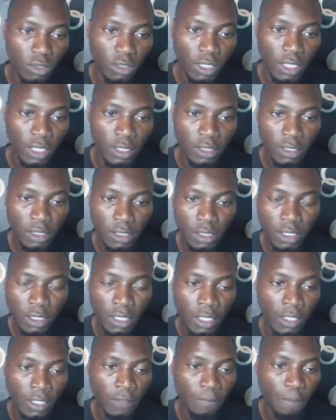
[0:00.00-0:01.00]
You can see
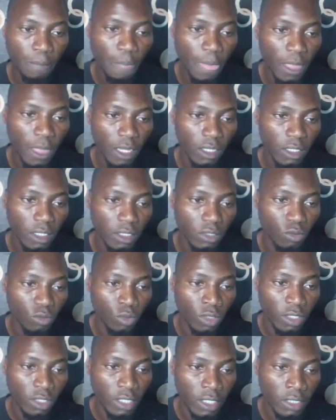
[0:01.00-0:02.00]
here
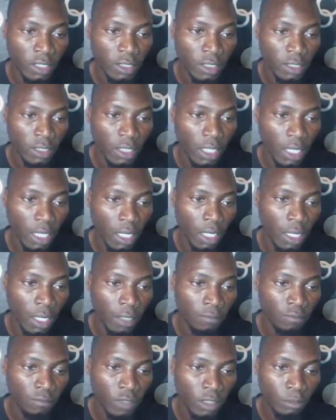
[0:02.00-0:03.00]
in
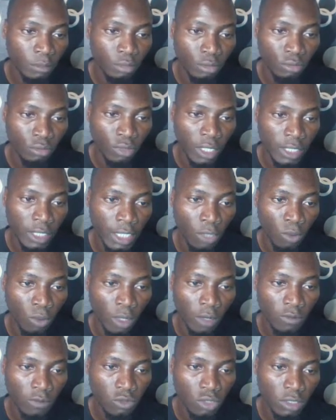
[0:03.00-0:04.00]
ebook writer
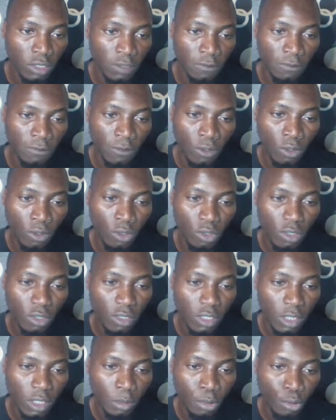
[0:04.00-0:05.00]
we have 24,
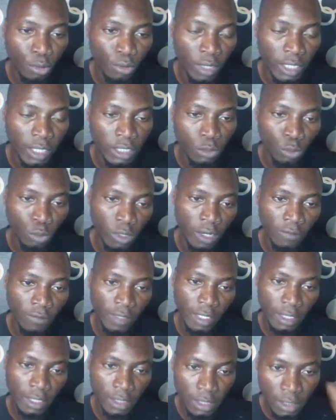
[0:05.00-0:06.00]
ebook writing we
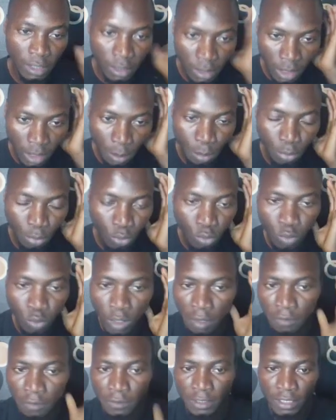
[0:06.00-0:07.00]
have 18, ebook
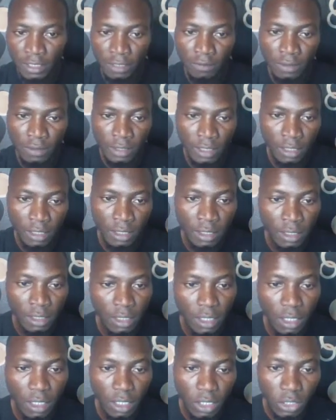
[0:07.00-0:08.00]
we have 17,
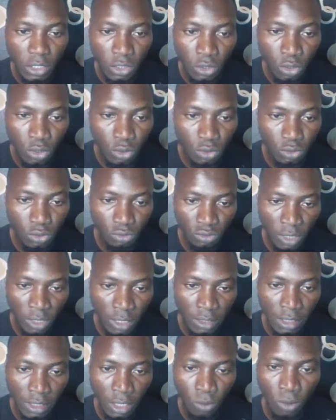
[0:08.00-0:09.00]
ghost
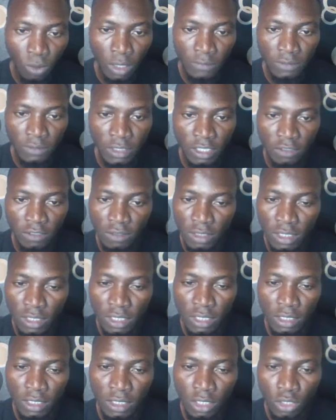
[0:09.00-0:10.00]
writer we have
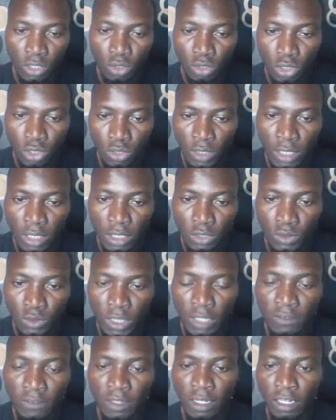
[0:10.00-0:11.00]
17, ghost writing
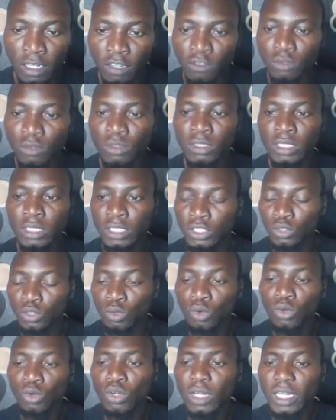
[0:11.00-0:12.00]
we have 11.
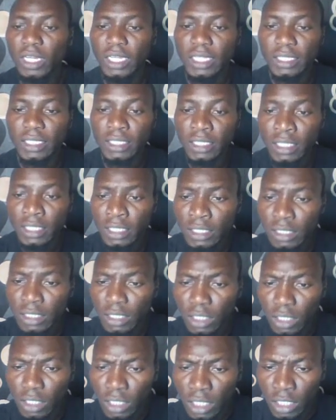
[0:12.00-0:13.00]
So
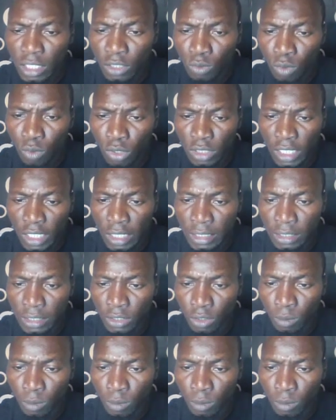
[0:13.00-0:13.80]
these keywords and the